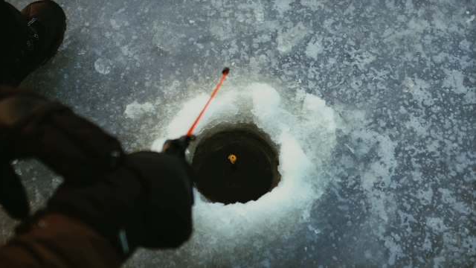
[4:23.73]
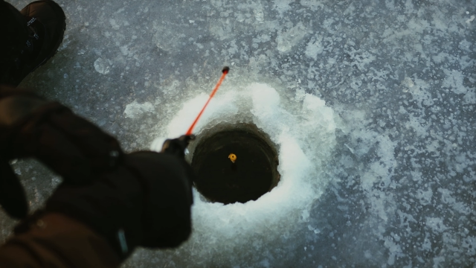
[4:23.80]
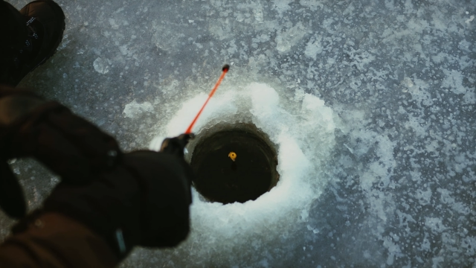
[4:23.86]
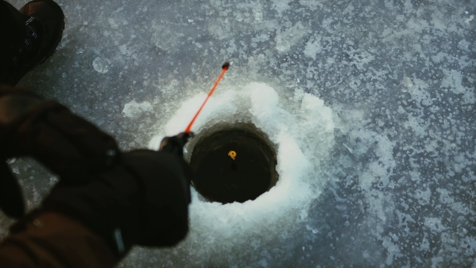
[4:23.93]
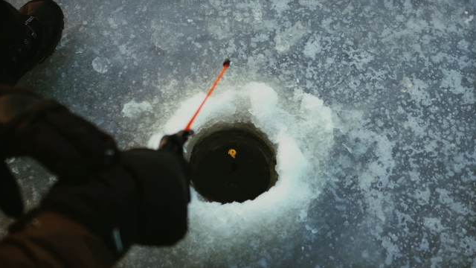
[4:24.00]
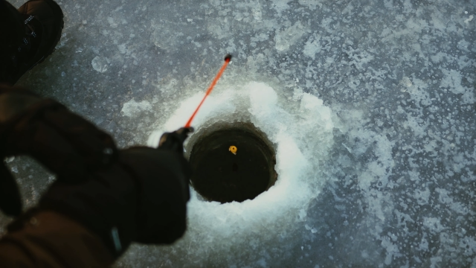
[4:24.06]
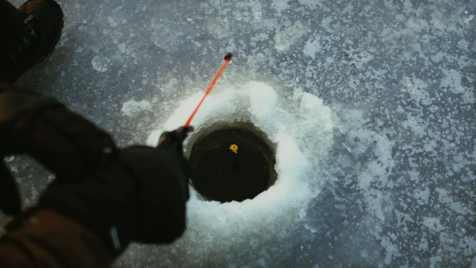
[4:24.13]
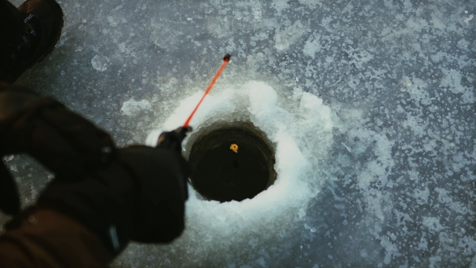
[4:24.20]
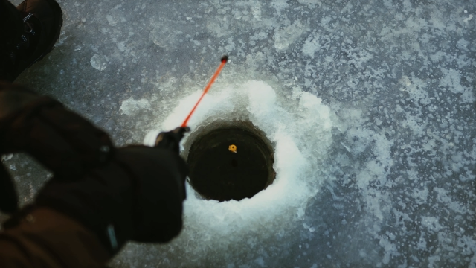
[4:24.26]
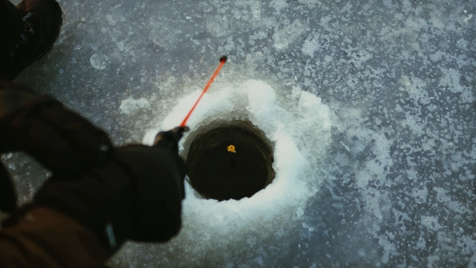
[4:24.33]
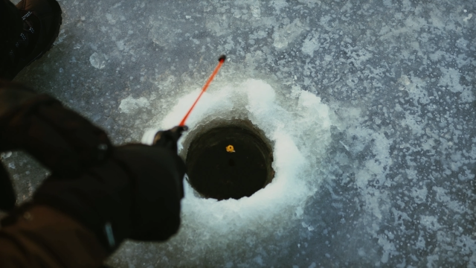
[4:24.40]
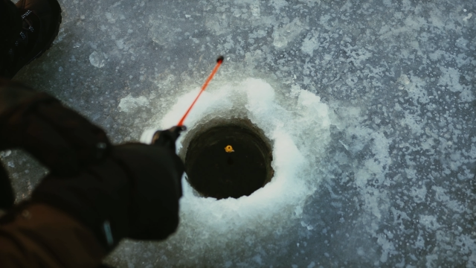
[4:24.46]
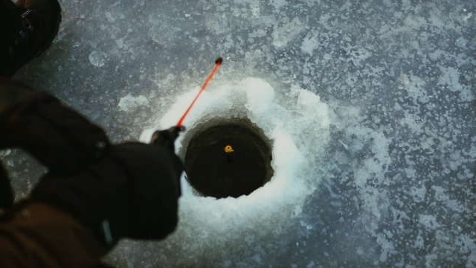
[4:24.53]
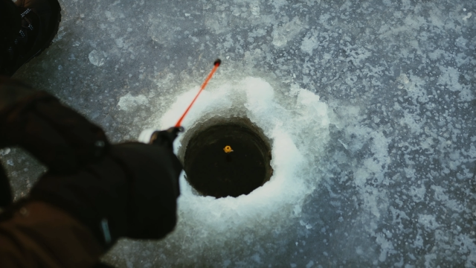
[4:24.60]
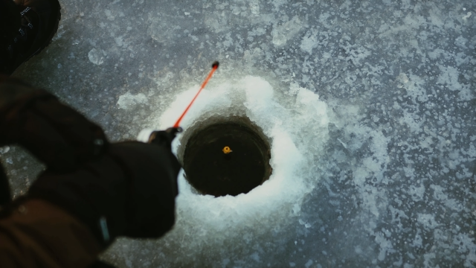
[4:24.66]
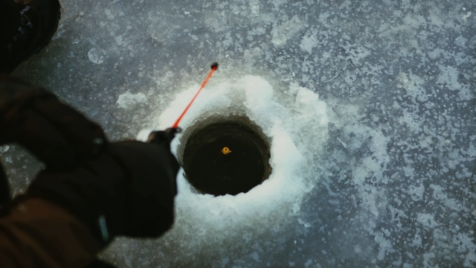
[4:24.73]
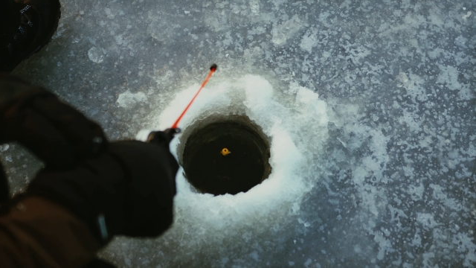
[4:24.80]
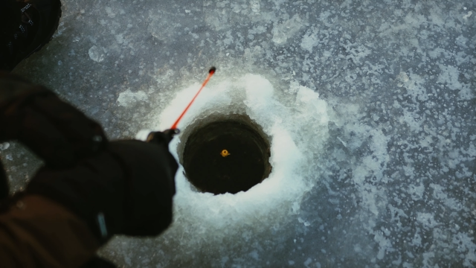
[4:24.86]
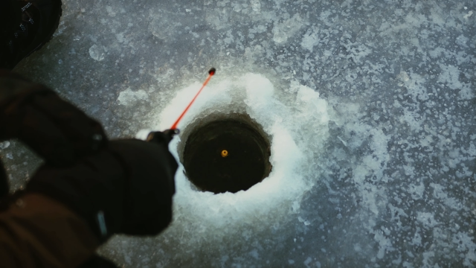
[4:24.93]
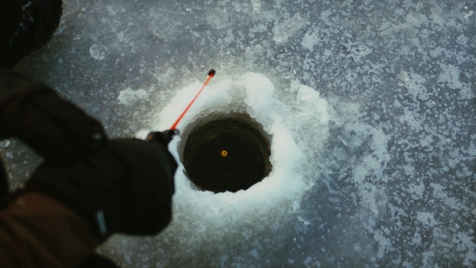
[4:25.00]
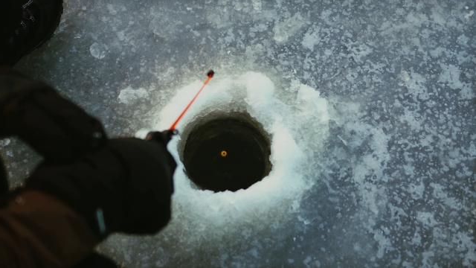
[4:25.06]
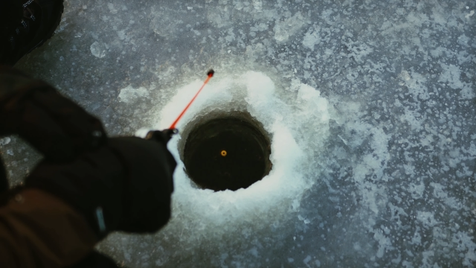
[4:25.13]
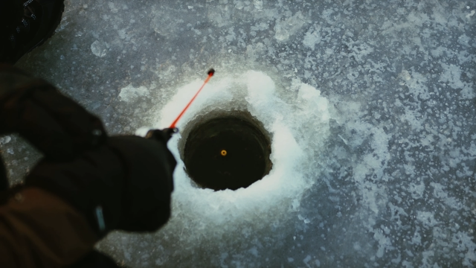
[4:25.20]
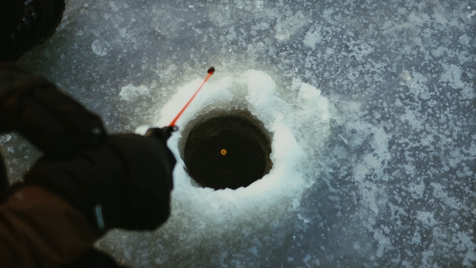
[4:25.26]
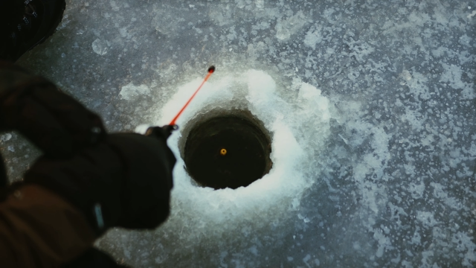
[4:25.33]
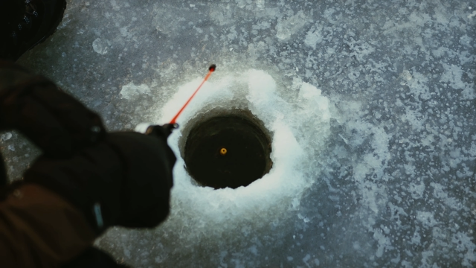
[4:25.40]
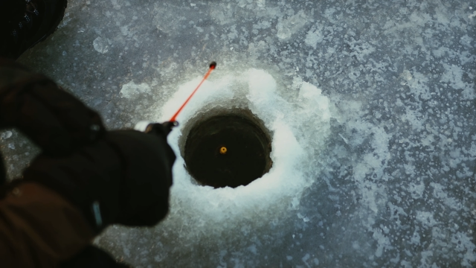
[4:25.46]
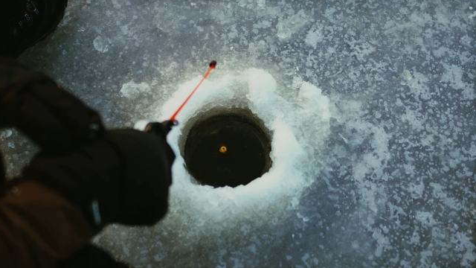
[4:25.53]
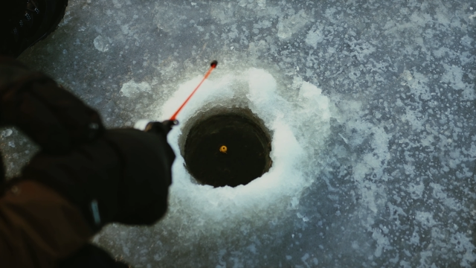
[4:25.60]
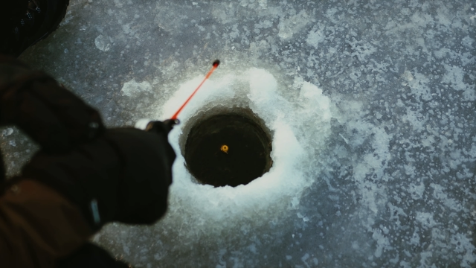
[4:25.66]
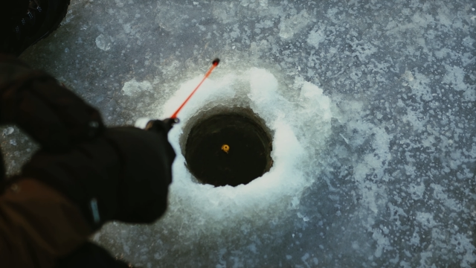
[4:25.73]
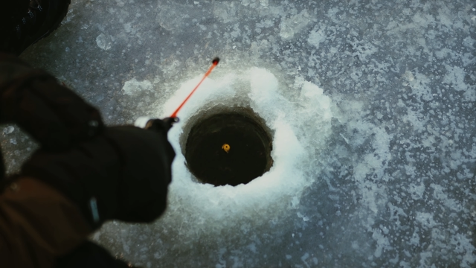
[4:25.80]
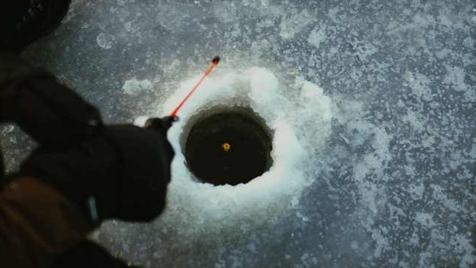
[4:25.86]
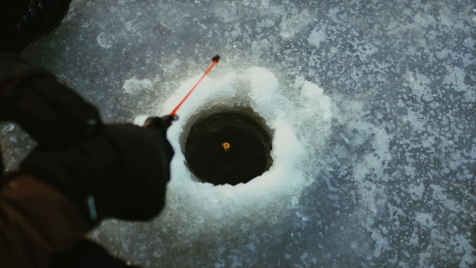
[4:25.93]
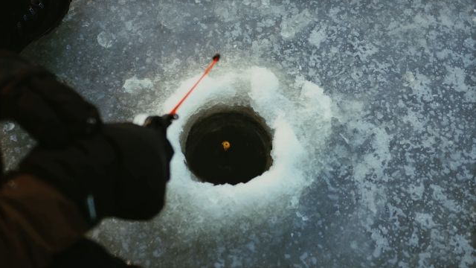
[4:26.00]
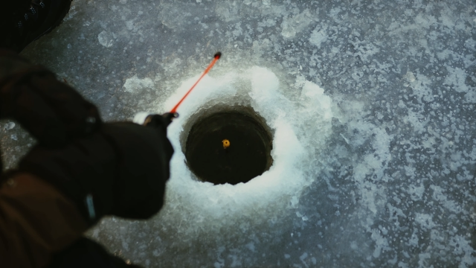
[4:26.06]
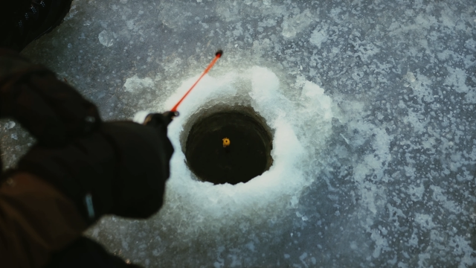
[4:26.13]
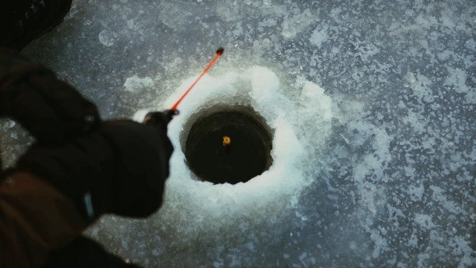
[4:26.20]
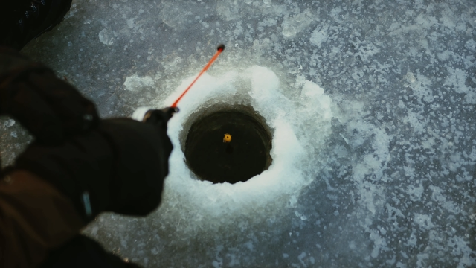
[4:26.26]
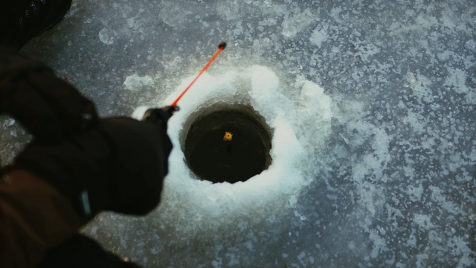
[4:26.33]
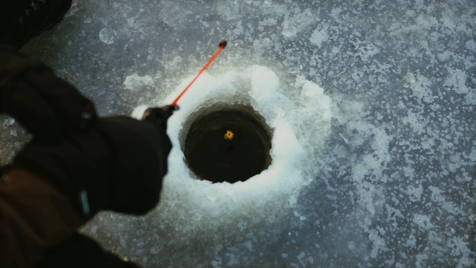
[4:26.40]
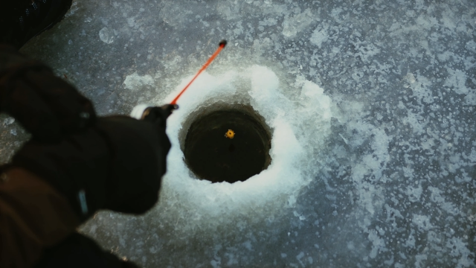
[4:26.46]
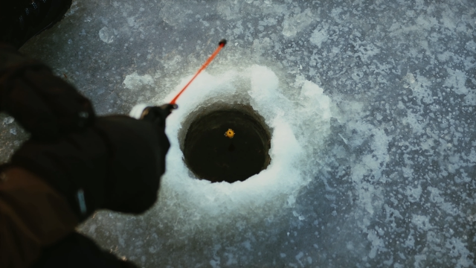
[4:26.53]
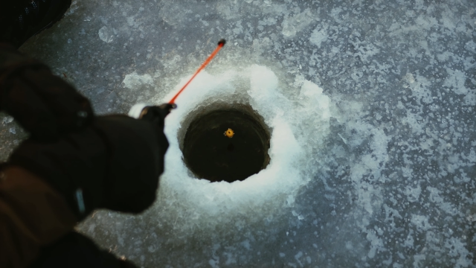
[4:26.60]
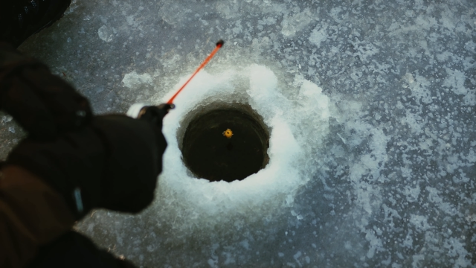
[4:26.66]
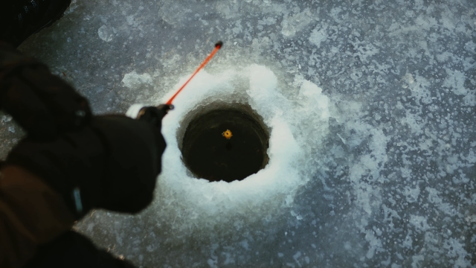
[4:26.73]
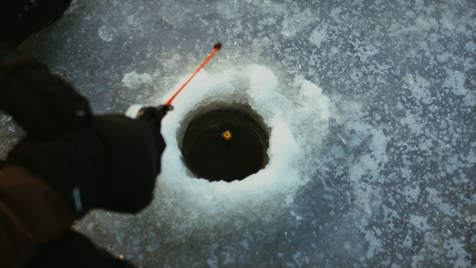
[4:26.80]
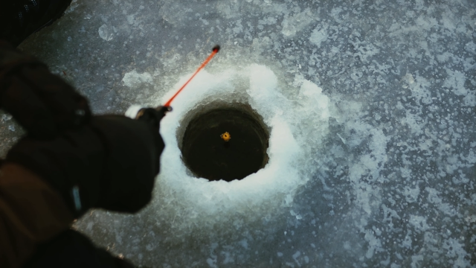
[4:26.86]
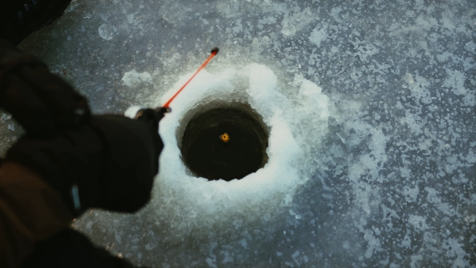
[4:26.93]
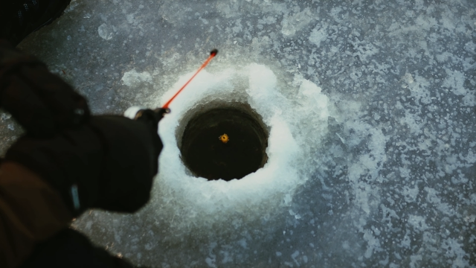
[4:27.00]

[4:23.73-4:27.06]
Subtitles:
[unreadable: no face in view]